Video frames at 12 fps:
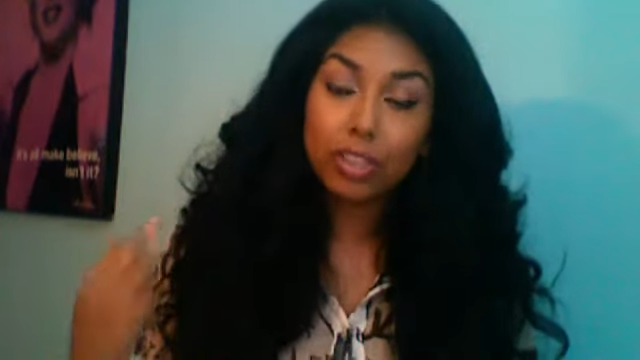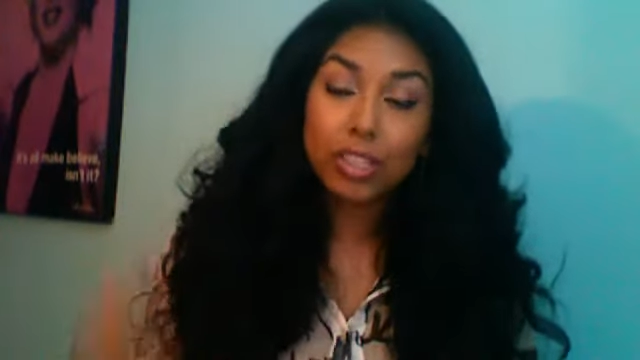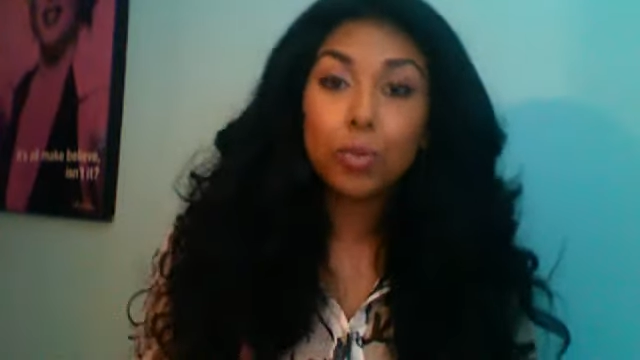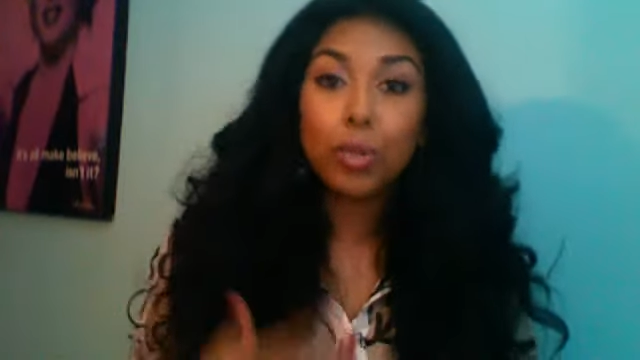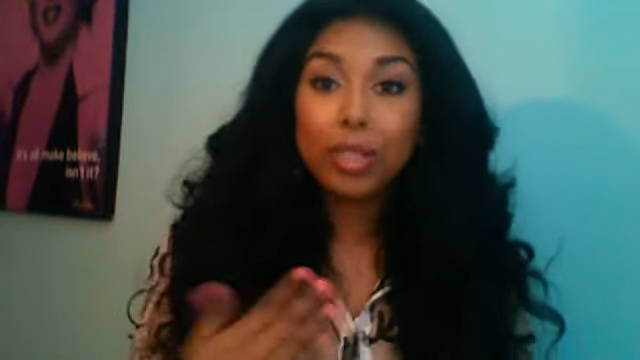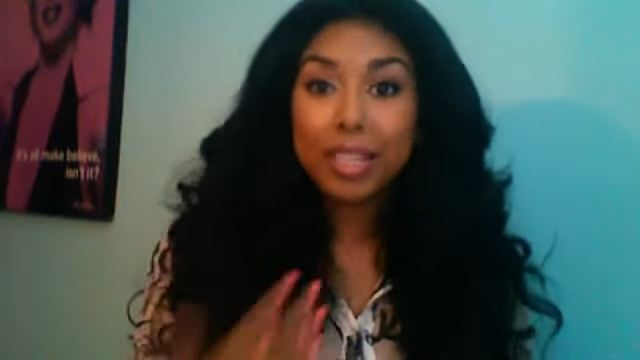it's
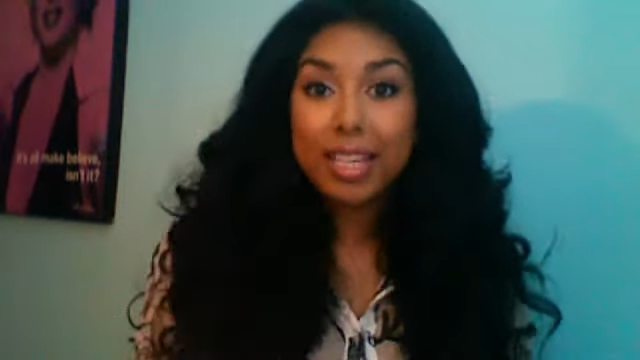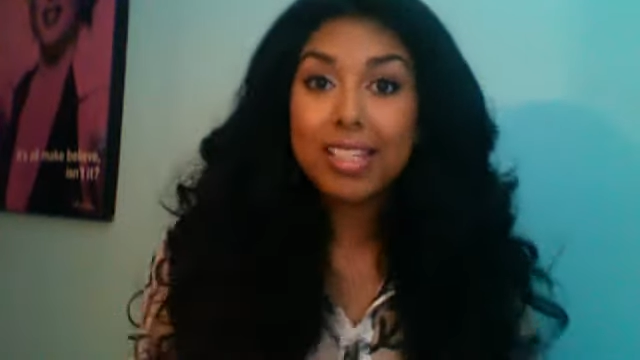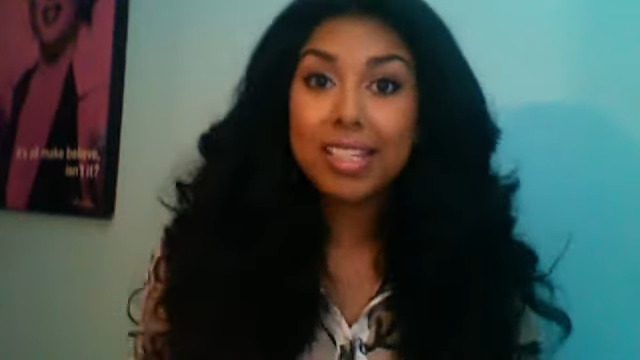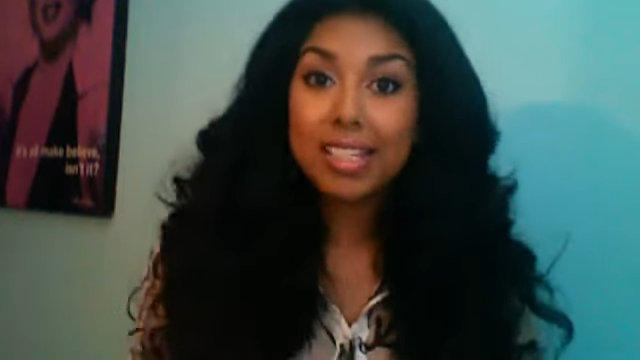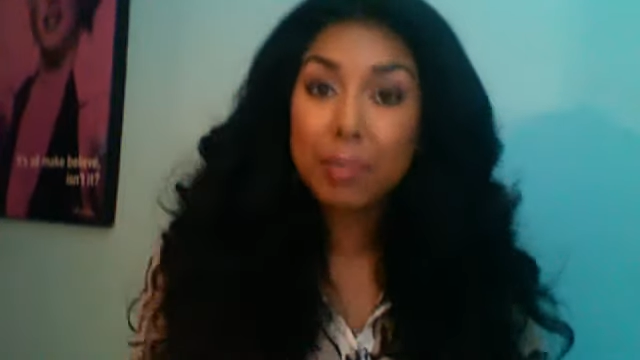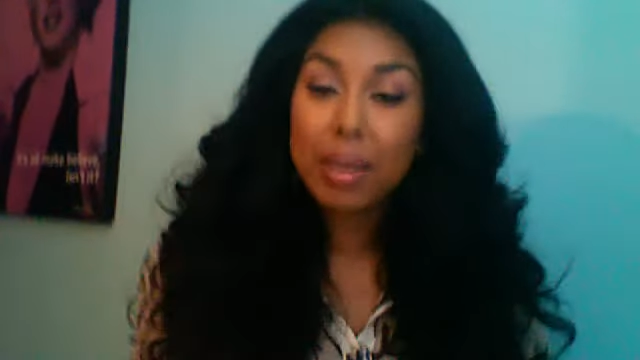really
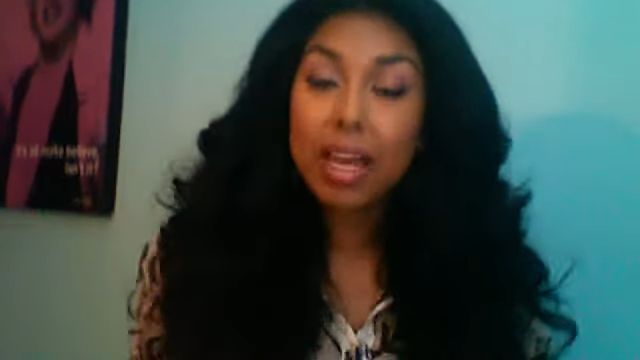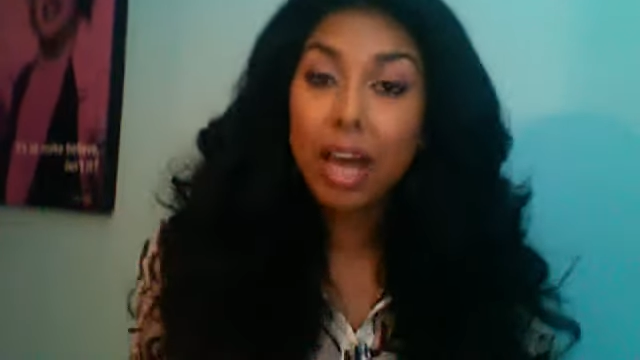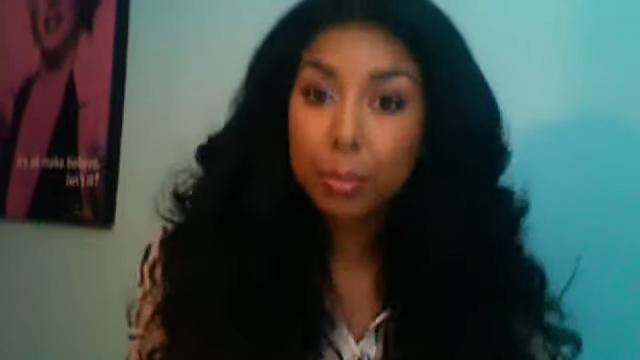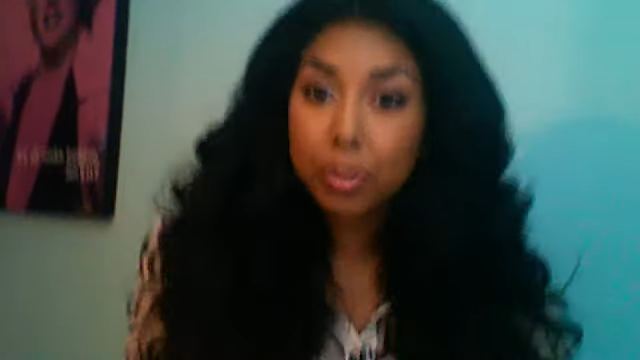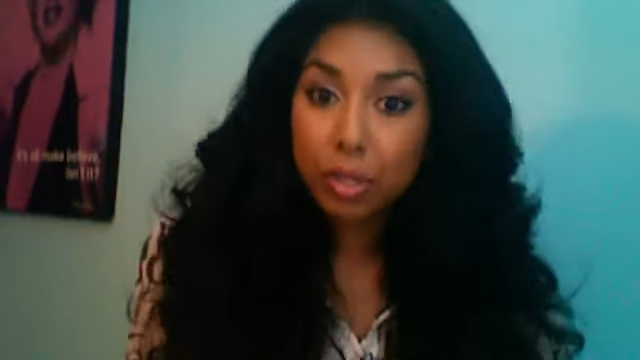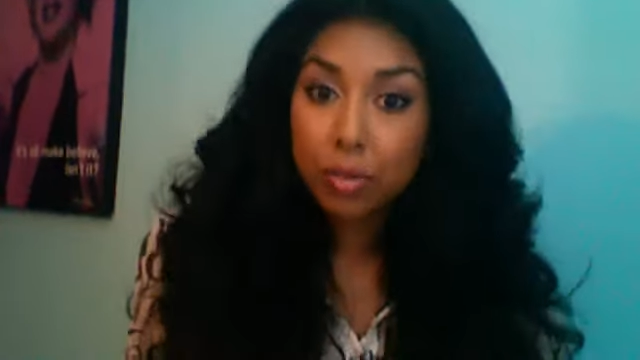easy to make
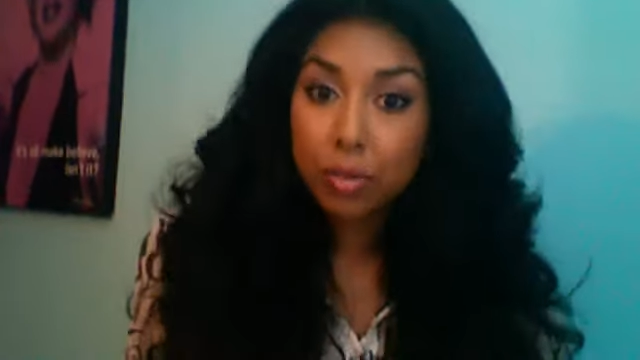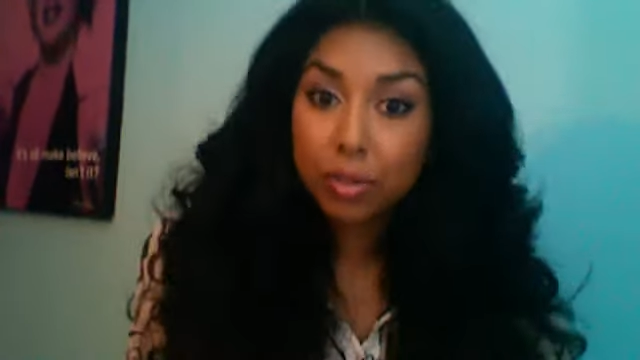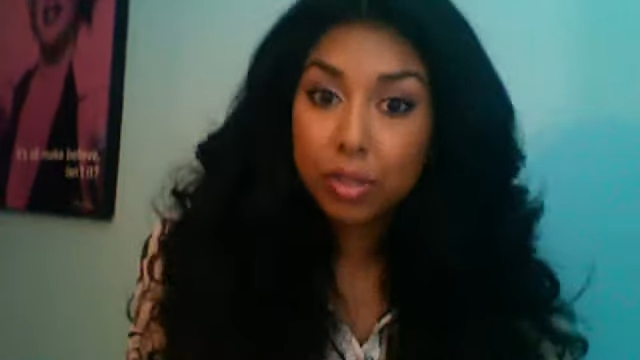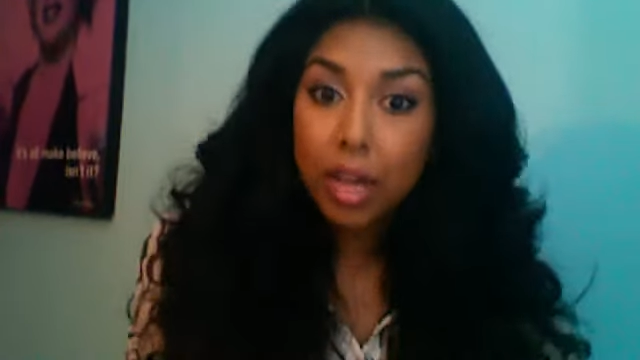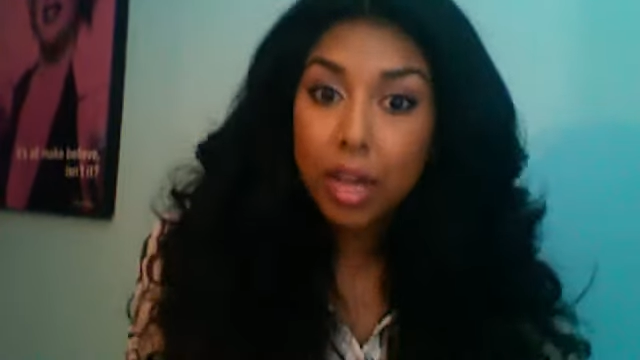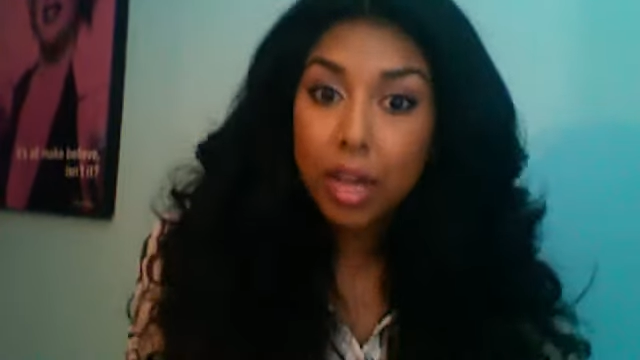updos,
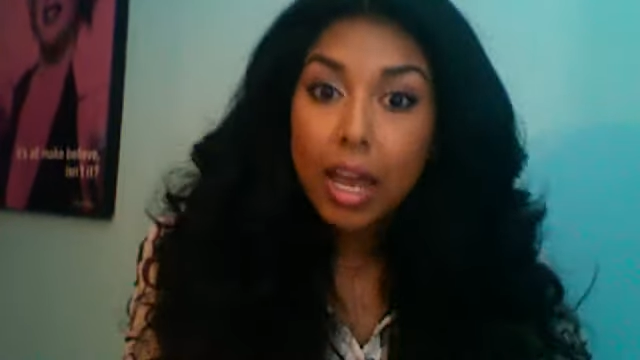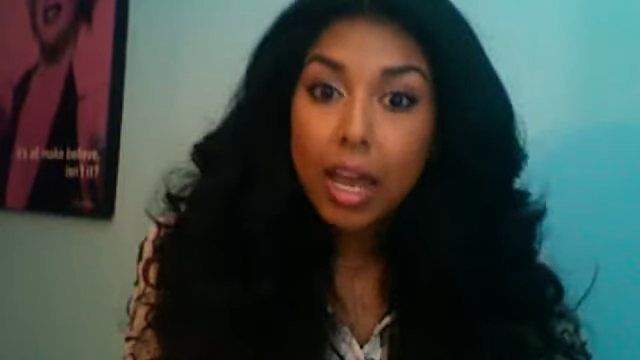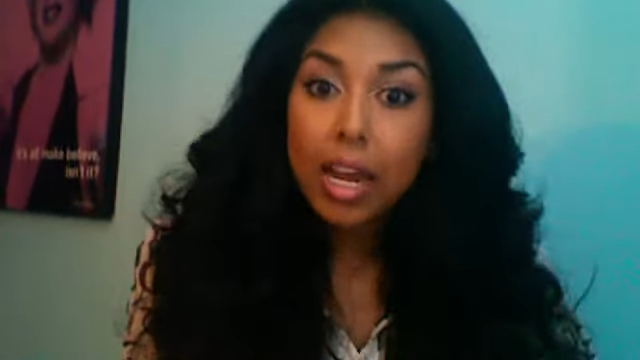and I'm